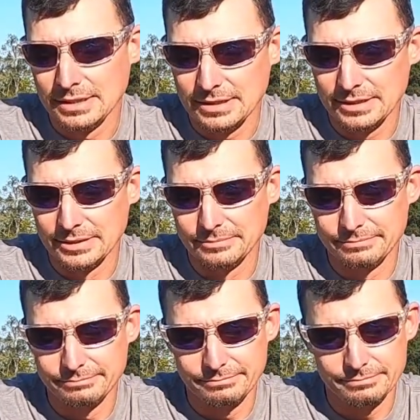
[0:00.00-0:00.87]

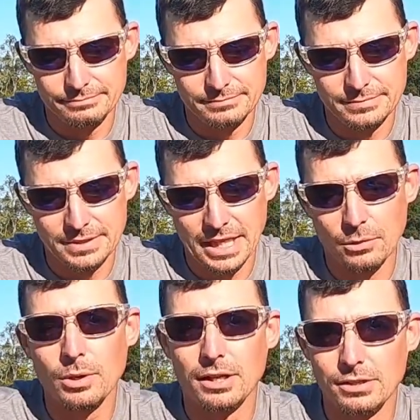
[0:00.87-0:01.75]
kind
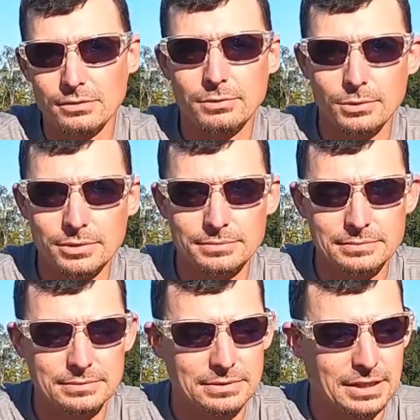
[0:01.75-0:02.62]
of what I look for,
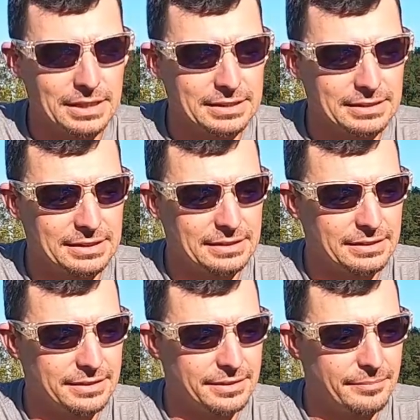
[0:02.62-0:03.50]
right? And
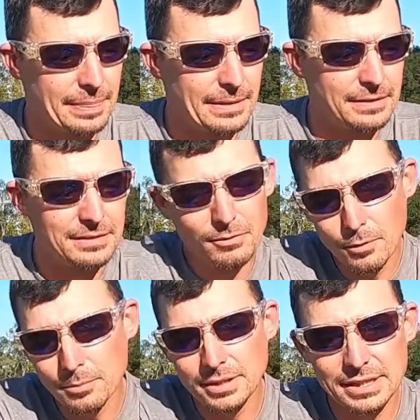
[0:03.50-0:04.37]

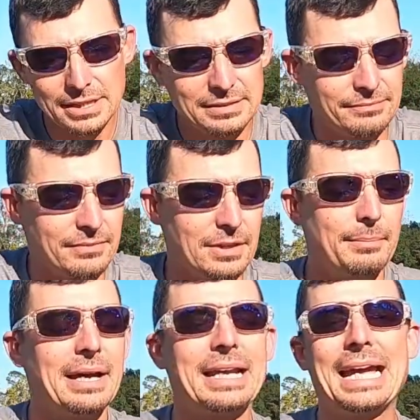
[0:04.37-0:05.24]
normally
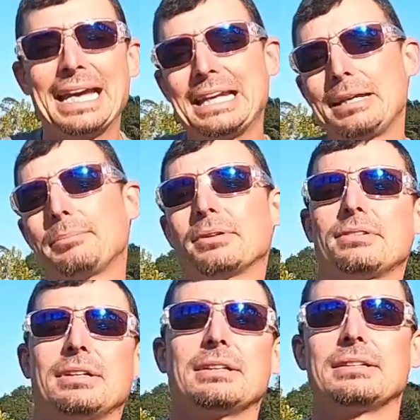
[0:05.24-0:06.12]
about
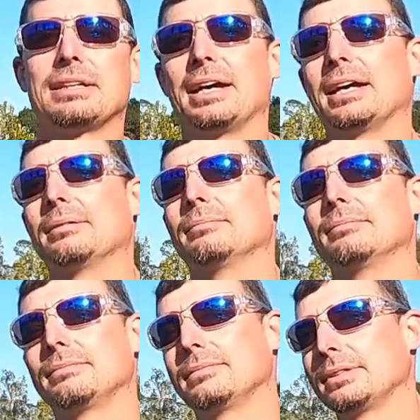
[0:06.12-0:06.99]
80% of the time
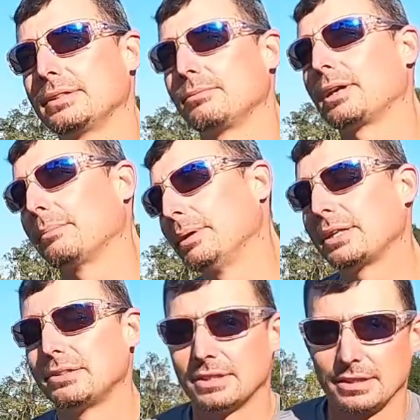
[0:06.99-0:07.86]
when I
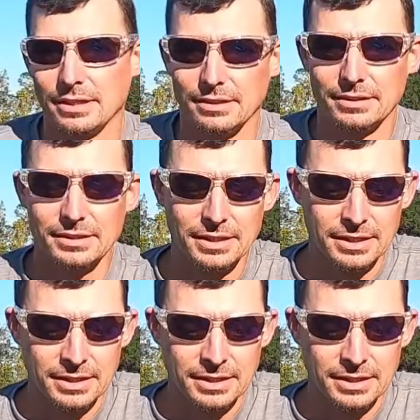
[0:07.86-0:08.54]
pick a jig color,